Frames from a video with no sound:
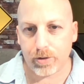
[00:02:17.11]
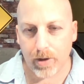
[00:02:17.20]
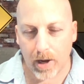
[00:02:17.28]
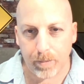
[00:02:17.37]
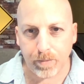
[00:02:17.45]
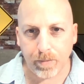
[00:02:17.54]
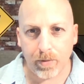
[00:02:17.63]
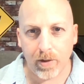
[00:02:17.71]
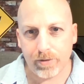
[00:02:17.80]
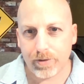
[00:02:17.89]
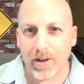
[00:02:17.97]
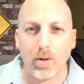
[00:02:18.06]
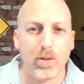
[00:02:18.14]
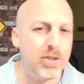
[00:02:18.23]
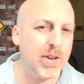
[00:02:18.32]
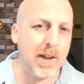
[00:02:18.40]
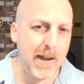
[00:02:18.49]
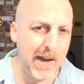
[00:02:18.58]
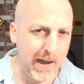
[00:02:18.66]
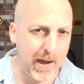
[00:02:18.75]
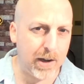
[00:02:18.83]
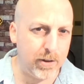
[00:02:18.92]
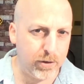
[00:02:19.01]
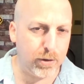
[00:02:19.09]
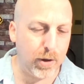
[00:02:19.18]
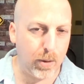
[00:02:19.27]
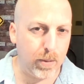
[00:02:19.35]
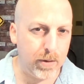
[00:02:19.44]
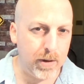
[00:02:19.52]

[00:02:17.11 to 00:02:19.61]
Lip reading: okay? They don't sell any guns, though.